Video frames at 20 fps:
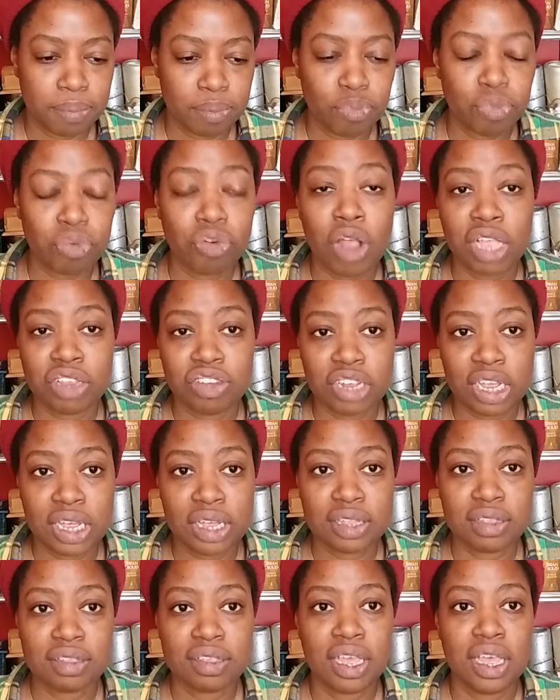
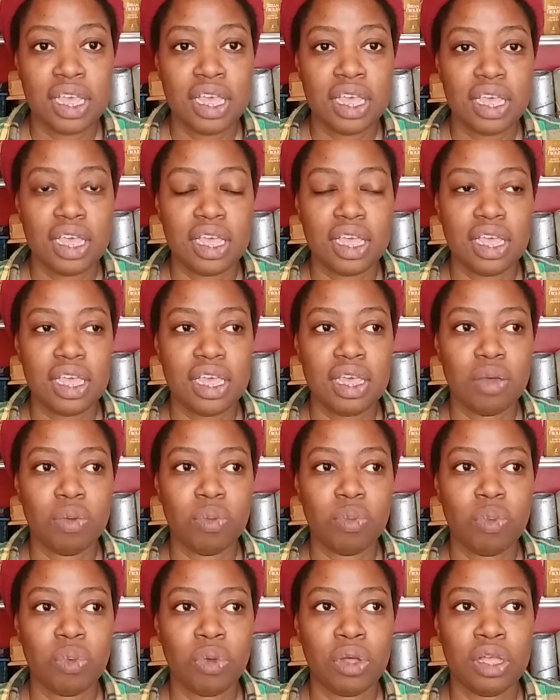project, it
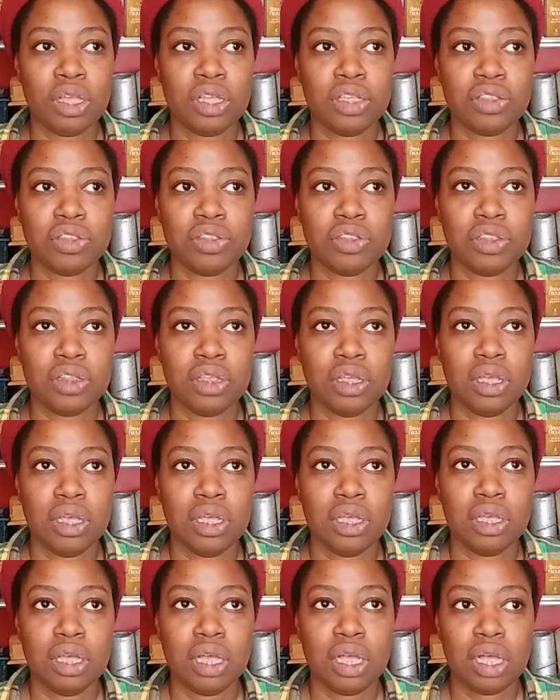was,
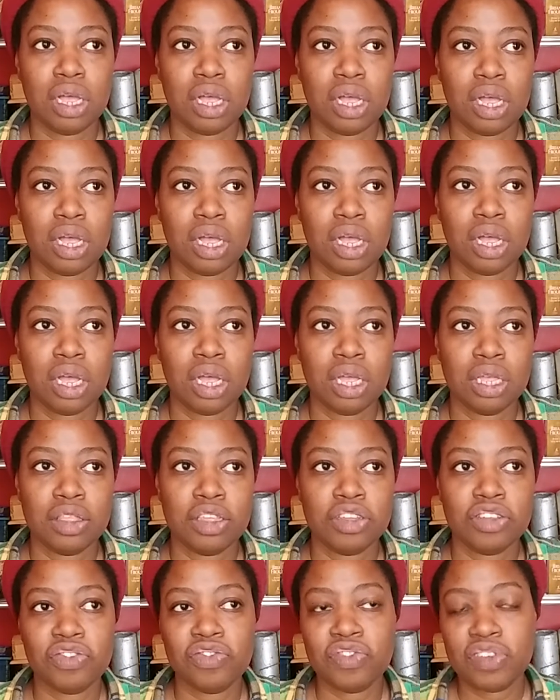
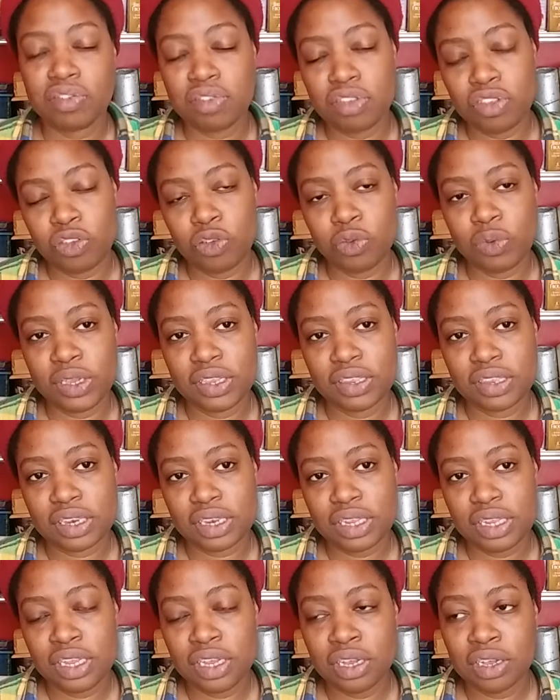there's 52 weeks in a
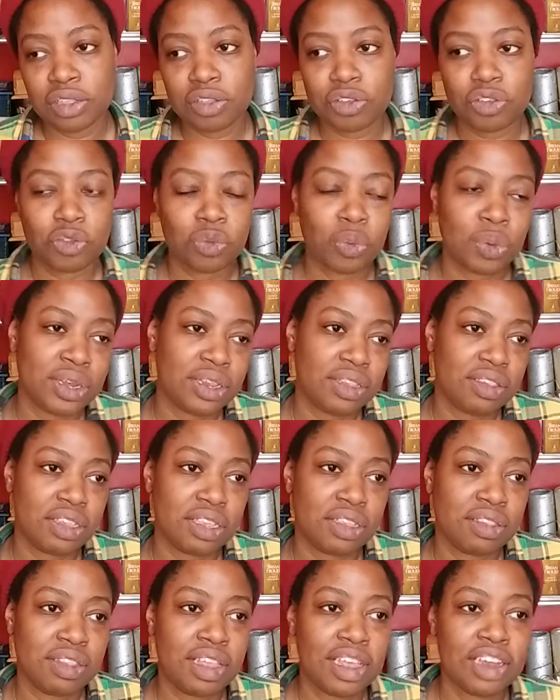year, there's
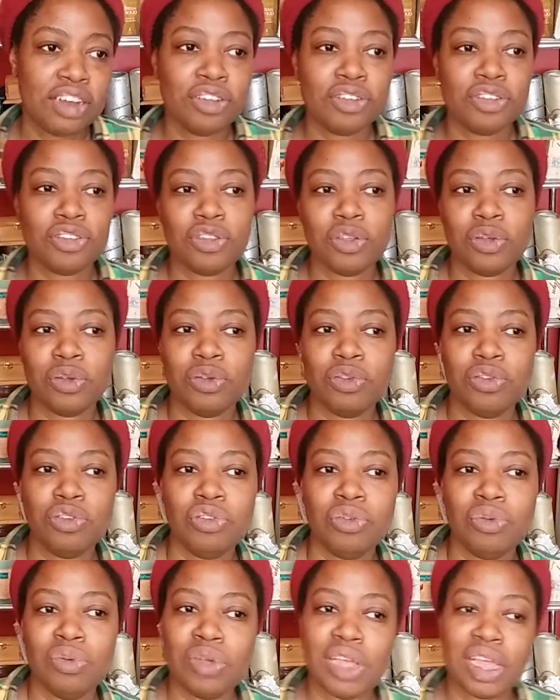26 letters, so you
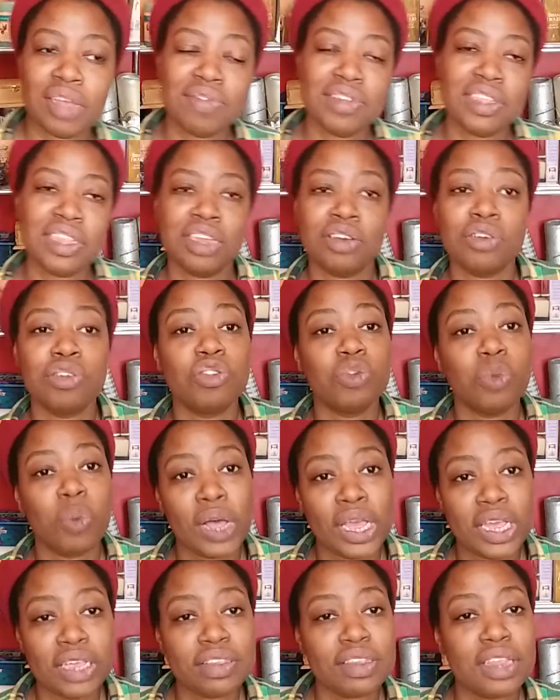do every letter
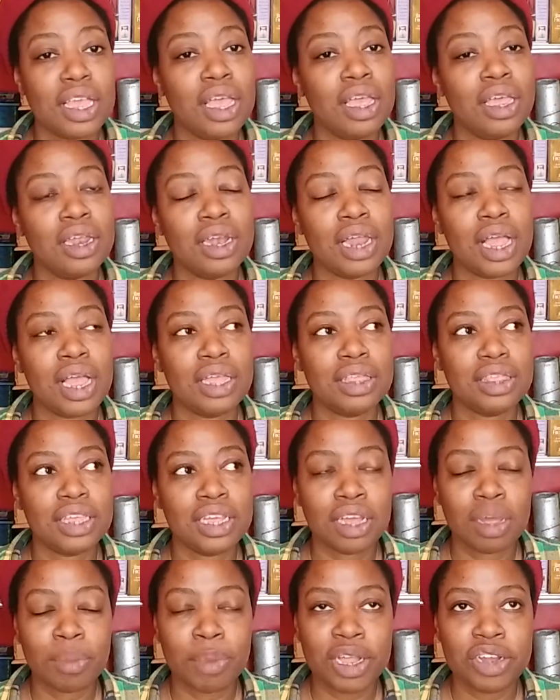twice. And I
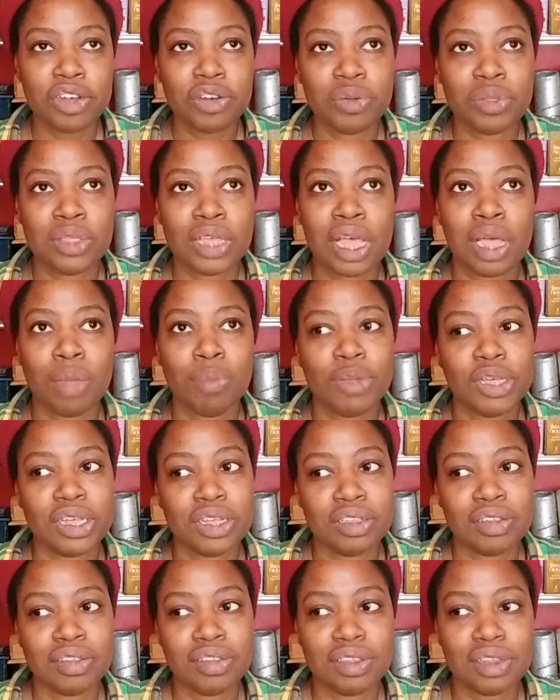think I might do that
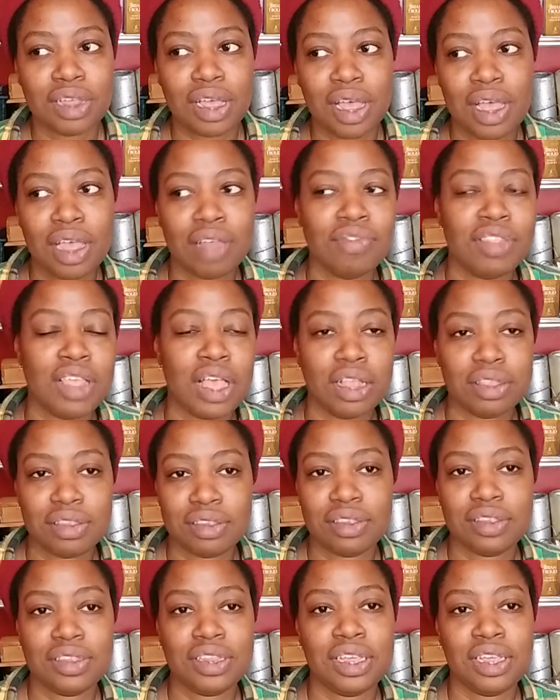because I have lots
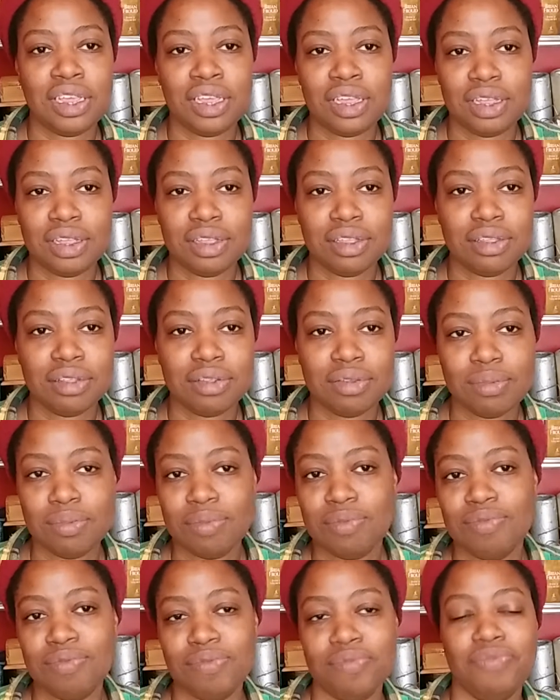to say
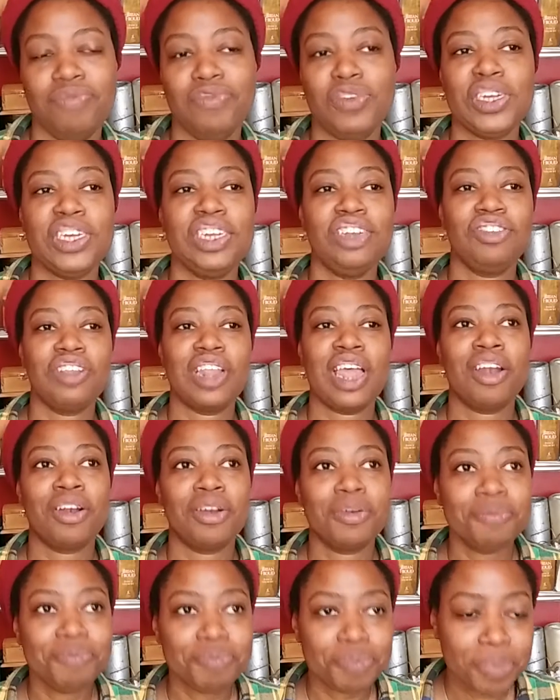for each
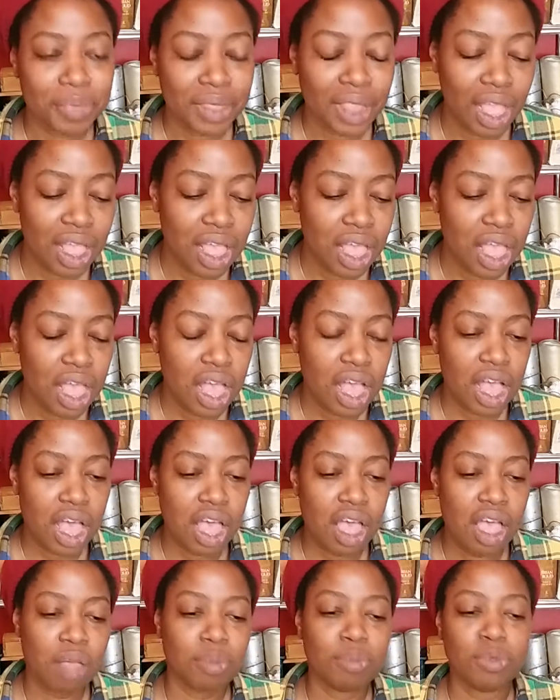letter.
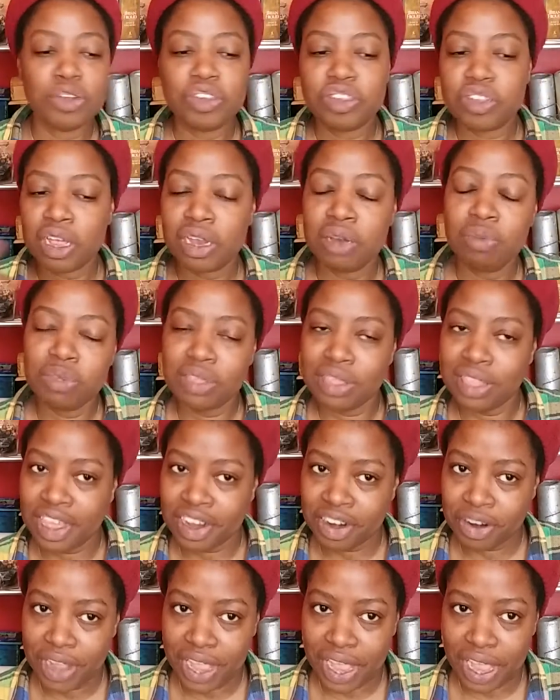We're starting with
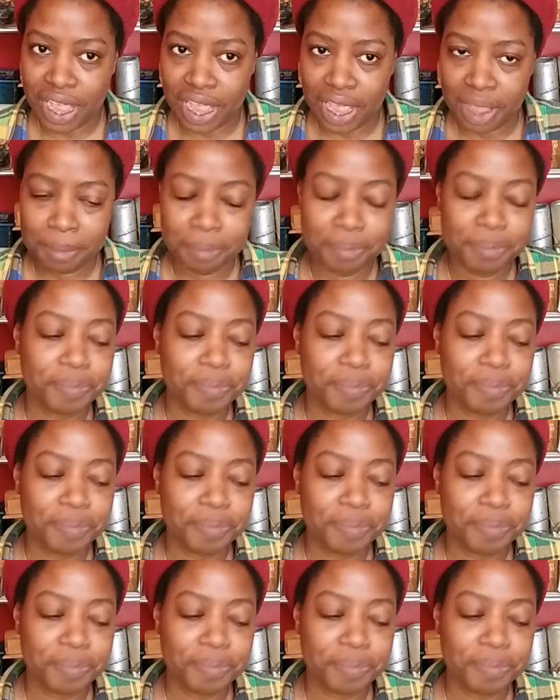letter A.